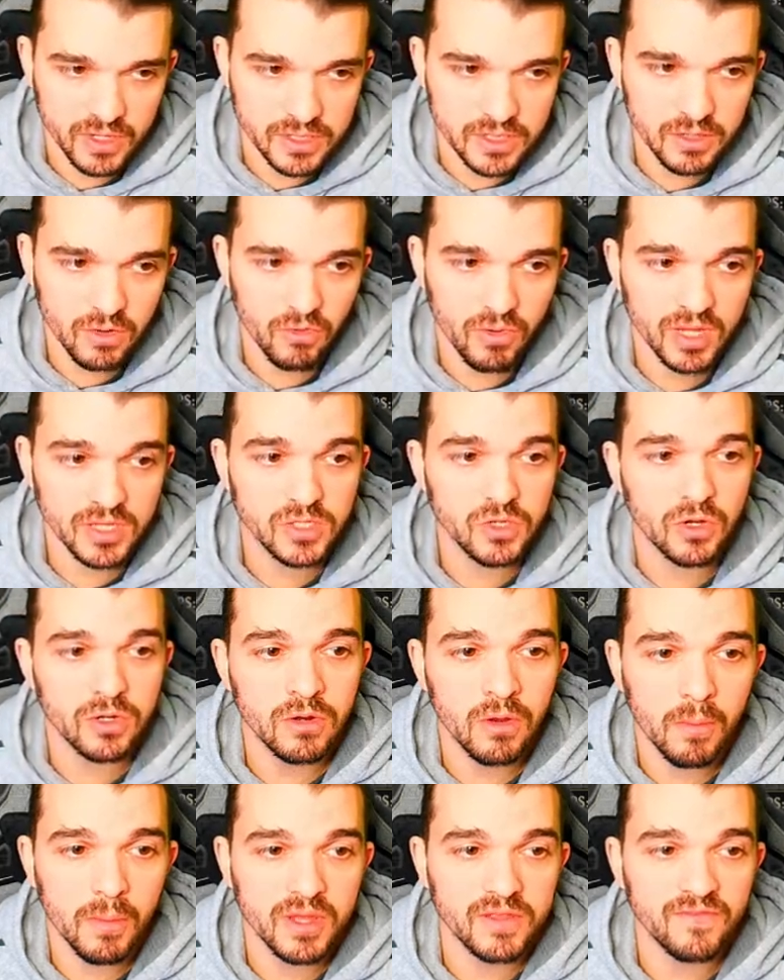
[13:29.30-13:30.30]
Frenzy, alright?
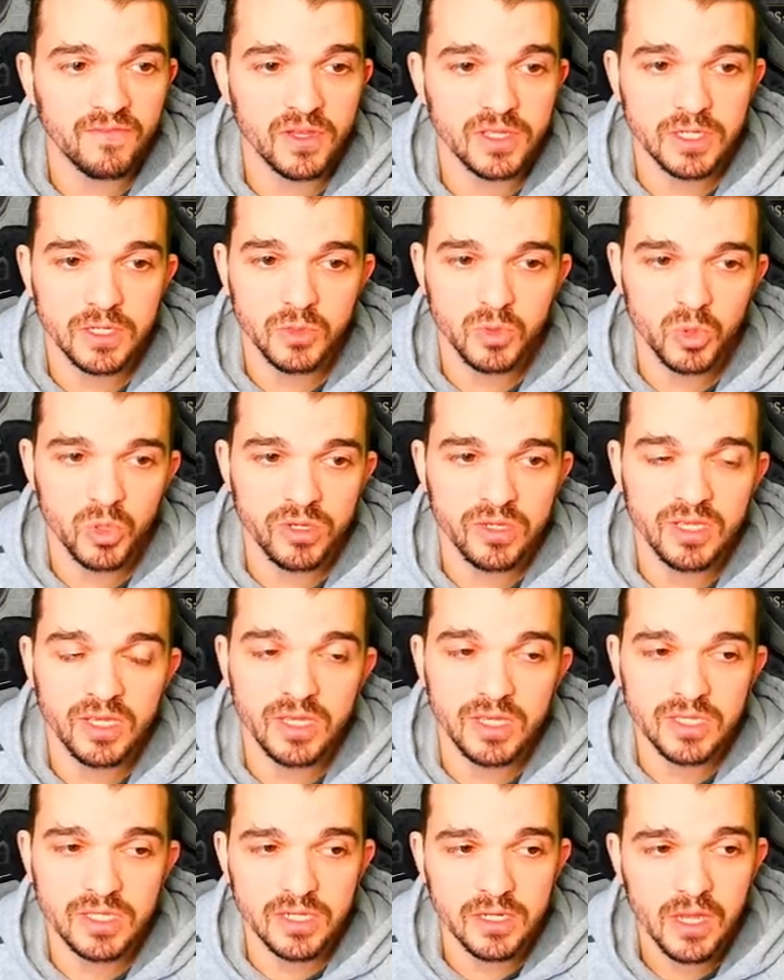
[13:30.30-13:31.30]
On Combat Frenzy it's
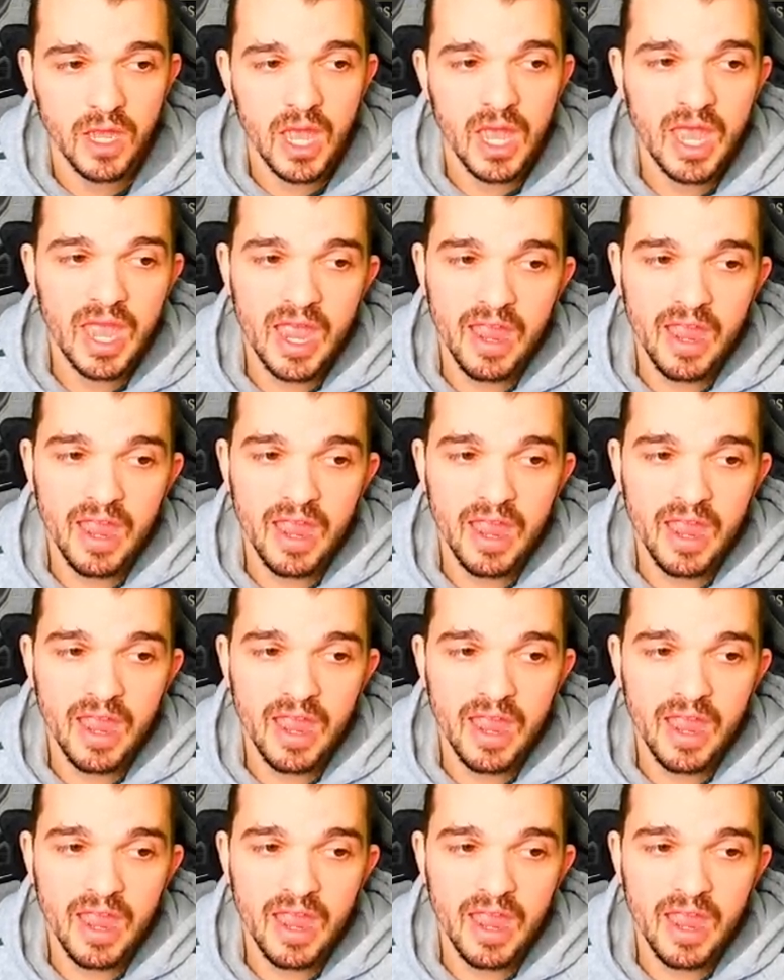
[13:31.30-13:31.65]
pretty easy.